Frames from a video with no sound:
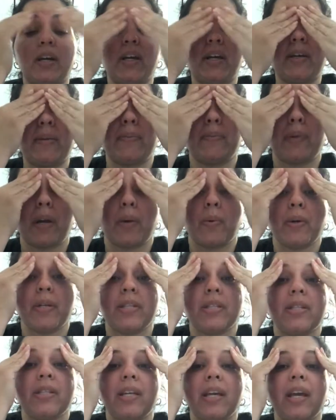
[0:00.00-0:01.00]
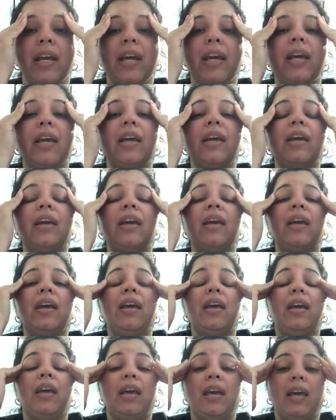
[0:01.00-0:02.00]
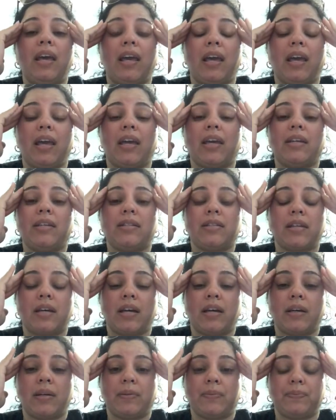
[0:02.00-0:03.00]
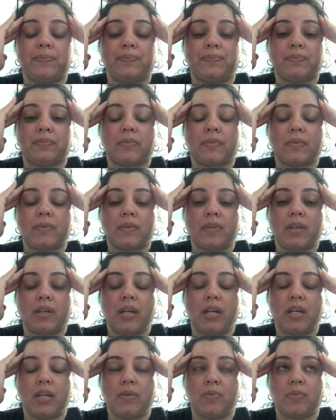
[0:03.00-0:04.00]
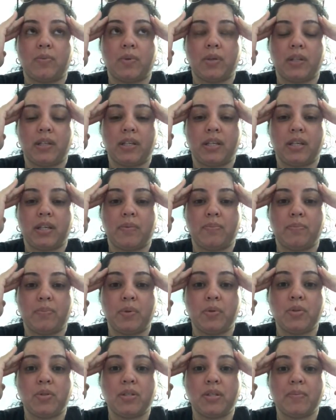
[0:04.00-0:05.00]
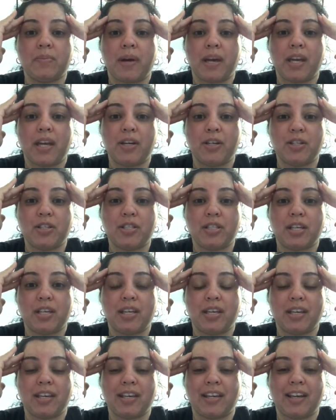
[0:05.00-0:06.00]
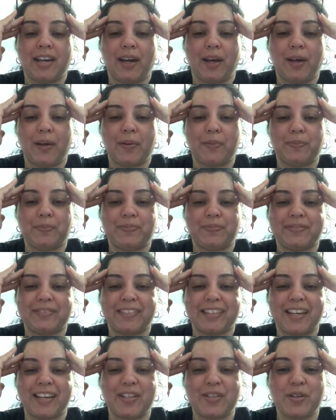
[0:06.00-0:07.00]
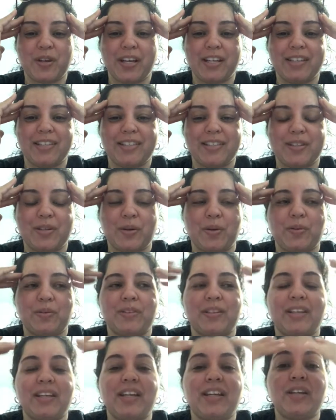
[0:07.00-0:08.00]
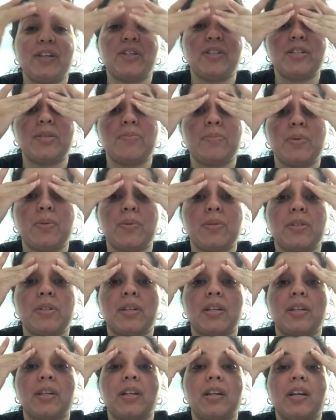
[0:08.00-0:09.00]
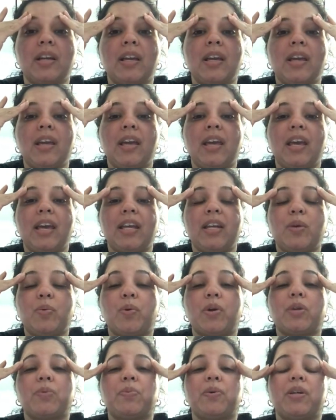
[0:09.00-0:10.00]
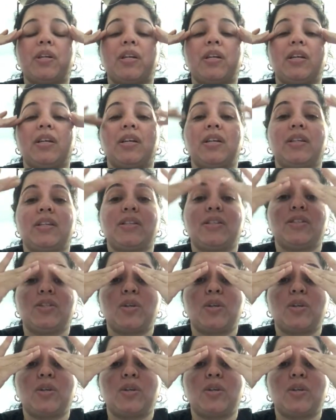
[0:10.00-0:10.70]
I went today and it really boosted my energy. I tried this little energy booster and it worked pretty good.